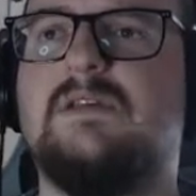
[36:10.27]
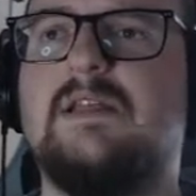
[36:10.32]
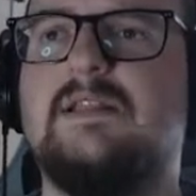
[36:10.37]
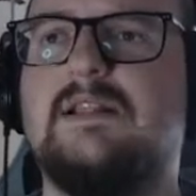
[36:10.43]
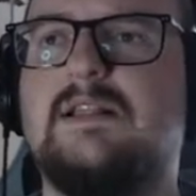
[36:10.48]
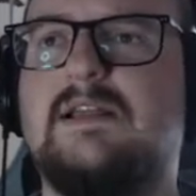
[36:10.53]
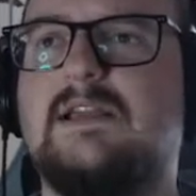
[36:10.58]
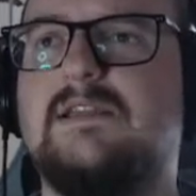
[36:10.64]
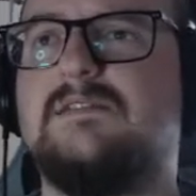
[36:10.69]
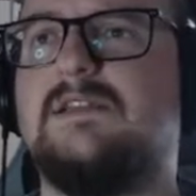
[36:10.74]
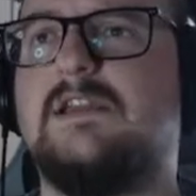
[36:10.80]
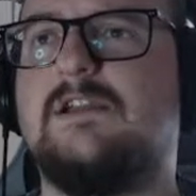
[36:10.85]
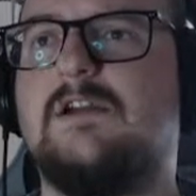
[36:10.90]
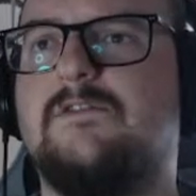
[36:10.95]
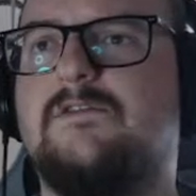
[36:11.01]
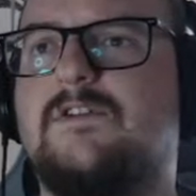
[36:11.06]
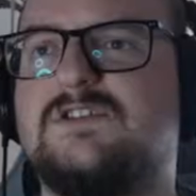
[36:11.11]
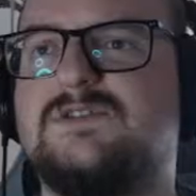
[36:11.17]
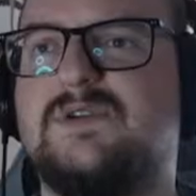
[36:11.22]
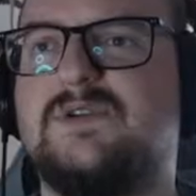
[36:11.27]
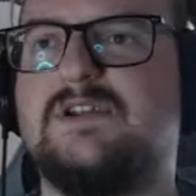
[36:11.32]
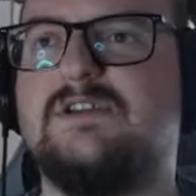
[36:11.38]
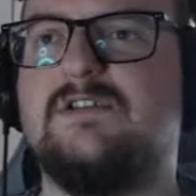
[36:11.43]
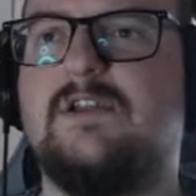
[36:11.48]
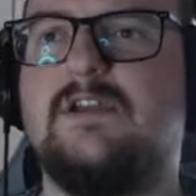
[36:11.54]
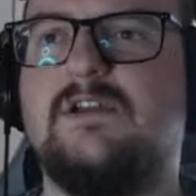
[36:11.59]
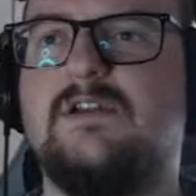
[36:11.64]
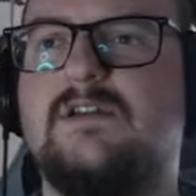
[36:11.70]
And like of course we're
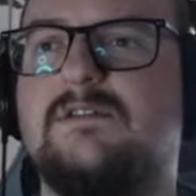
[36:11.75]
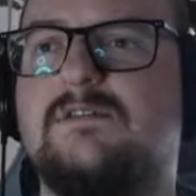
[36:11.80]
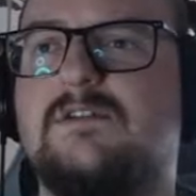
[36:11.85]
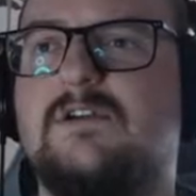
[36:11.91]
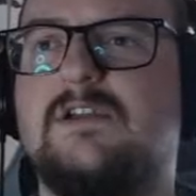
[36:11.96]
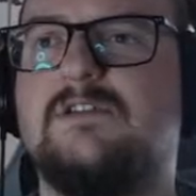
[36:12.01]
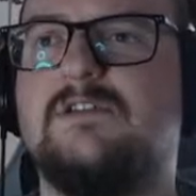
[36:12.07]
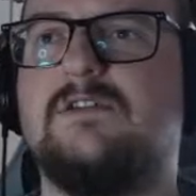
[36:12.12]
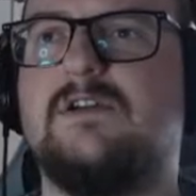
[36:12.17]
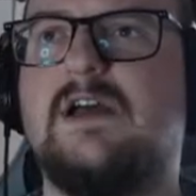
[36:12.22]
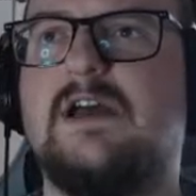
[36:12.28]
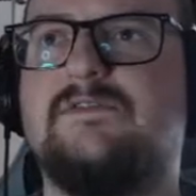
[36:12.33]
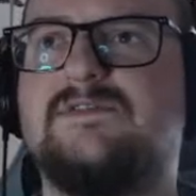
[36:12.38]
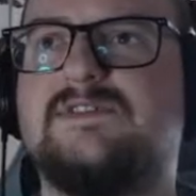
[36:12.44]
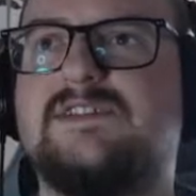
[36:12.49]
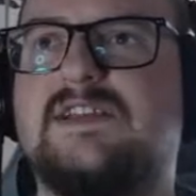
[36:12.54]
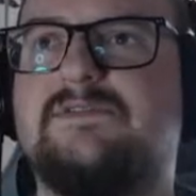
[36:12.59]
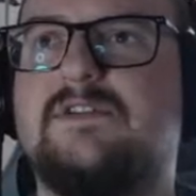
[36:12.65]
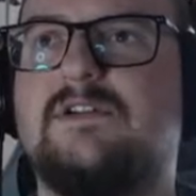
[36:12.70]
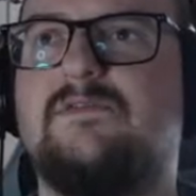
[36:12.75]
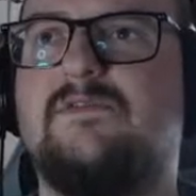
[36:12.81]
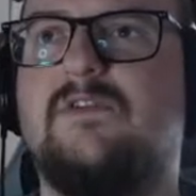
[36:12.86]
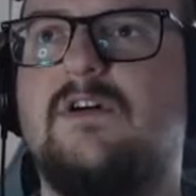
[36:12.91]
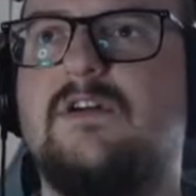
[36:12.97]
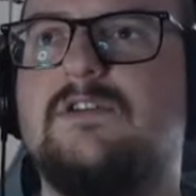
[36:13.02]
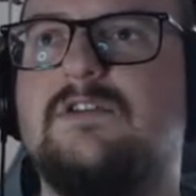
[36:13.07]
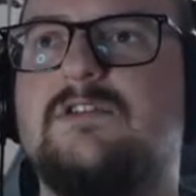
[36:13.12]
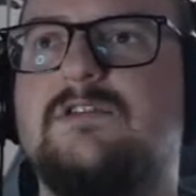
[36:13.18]
going to have several
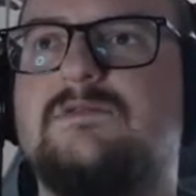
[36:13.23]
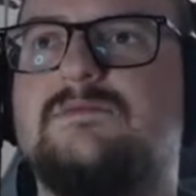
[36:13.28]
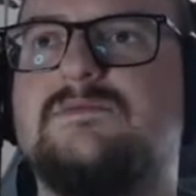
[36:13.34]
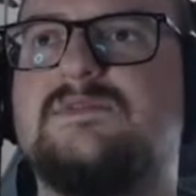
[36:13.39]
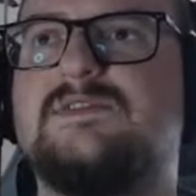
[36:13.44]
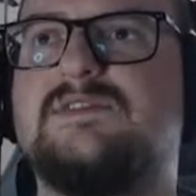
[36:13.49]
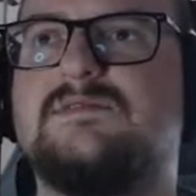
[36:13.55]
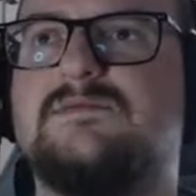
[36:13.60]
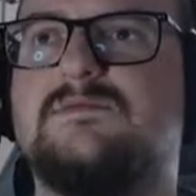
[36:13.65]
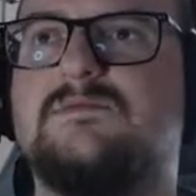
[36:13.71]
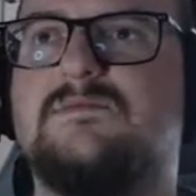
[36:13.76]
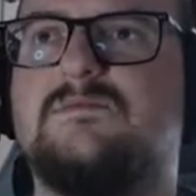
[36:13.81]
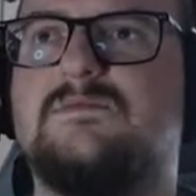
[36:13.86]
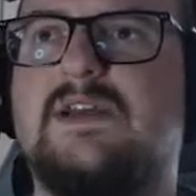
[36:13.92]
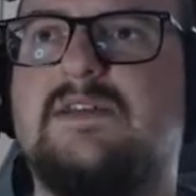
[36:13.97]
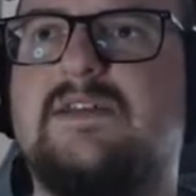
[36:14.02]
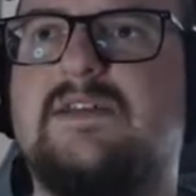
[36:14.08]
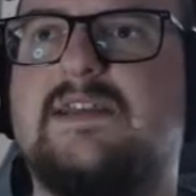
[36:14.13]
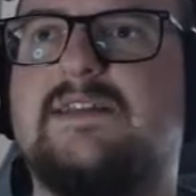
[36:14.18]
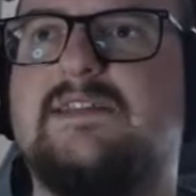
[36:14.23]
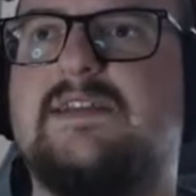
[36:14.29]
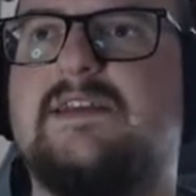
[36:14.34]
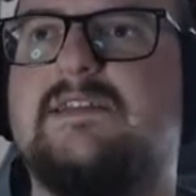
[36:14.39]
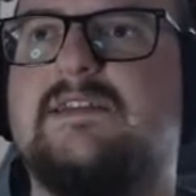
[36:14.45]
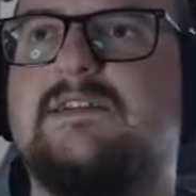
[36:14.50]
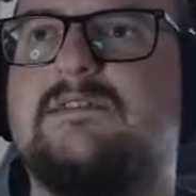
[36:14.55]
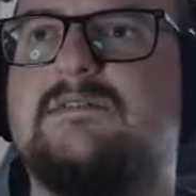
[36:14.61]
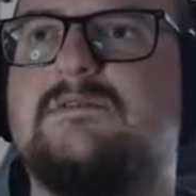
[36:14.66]
volumes, yada yada
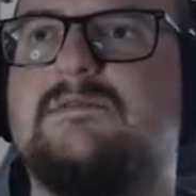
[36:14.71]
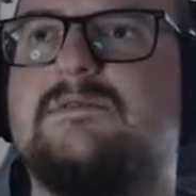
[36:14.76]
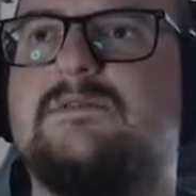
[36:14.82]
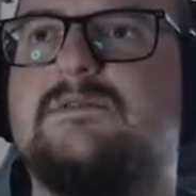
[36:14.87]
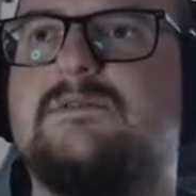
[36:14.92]
yada.